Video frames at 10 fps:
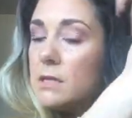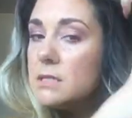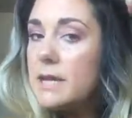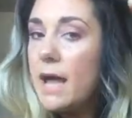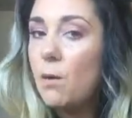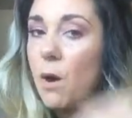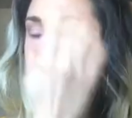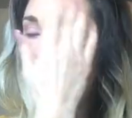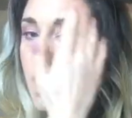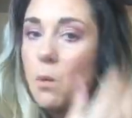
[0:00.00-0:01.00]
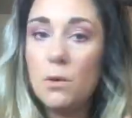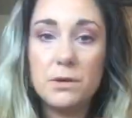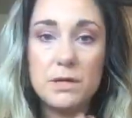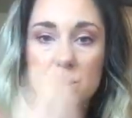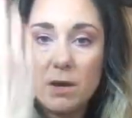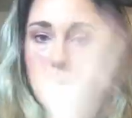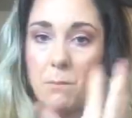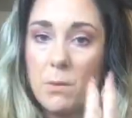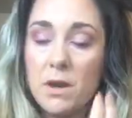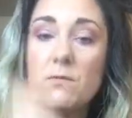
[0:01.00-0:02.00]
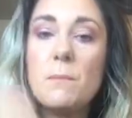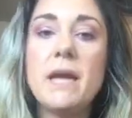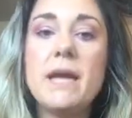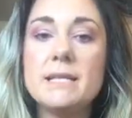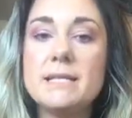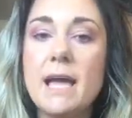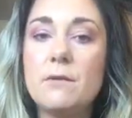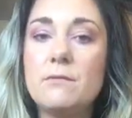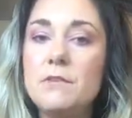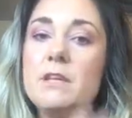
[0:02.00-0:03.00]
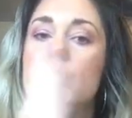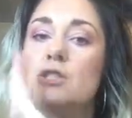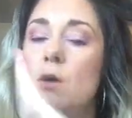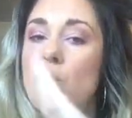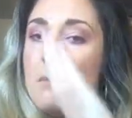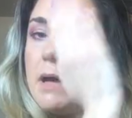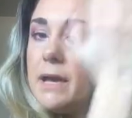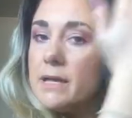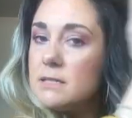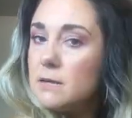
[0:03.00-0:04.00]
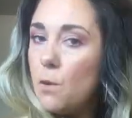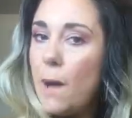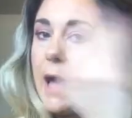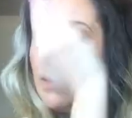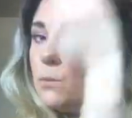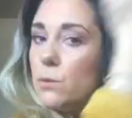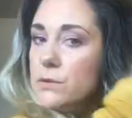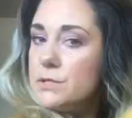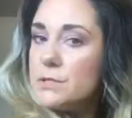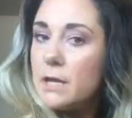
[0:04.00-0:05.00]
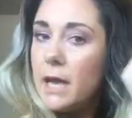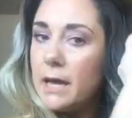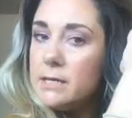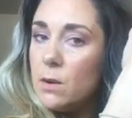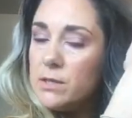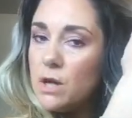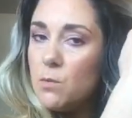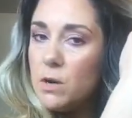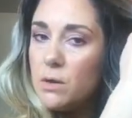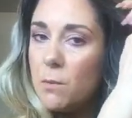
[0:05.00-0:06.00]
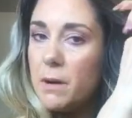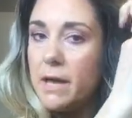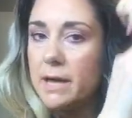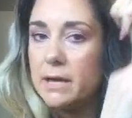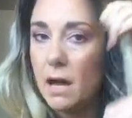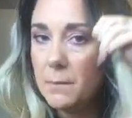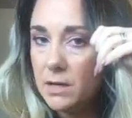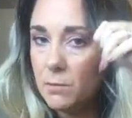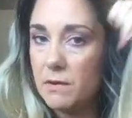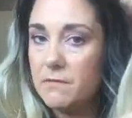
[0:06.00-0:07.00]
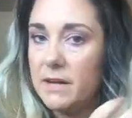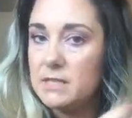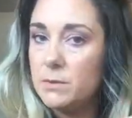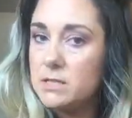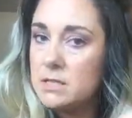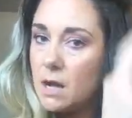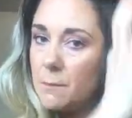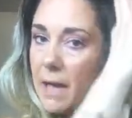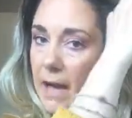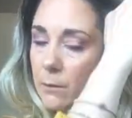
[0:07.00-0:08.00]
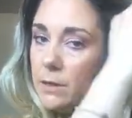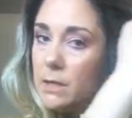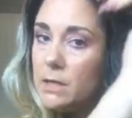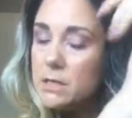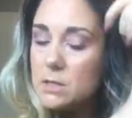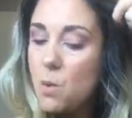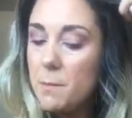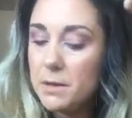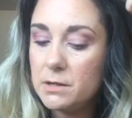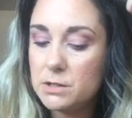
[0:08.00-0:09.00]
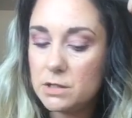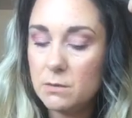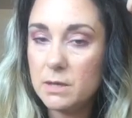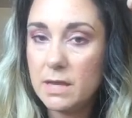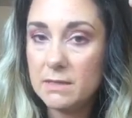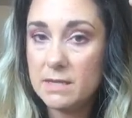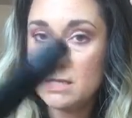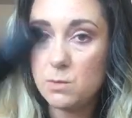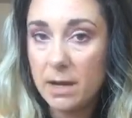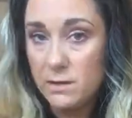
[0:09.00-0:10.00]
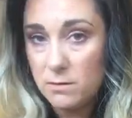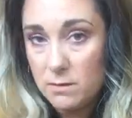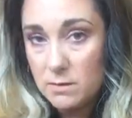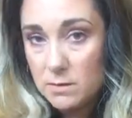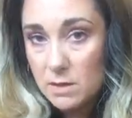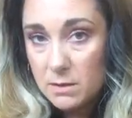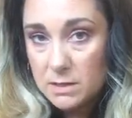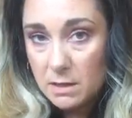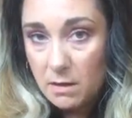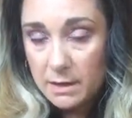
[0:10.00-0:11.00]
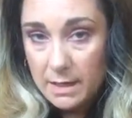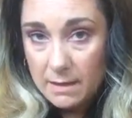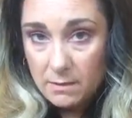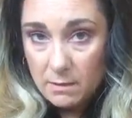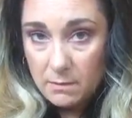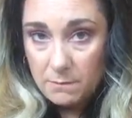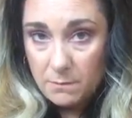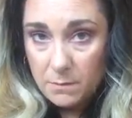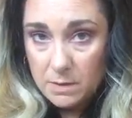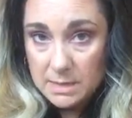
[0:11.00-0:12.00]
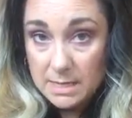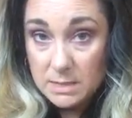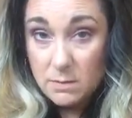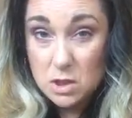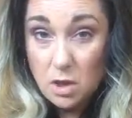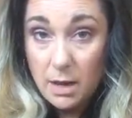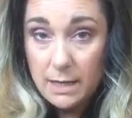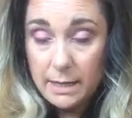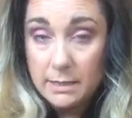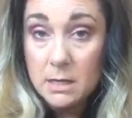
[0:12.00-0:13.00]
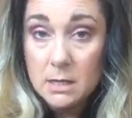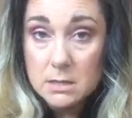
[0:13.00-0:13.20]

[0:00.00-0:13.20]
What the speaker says: So now what I want is when I've got my hair down and finished, I want my hair to go outwards, okay? So I don't want my hair coming in on my face, I want it to come out. So what I'm going to do, this is where you start to kind of get the sense of the styling.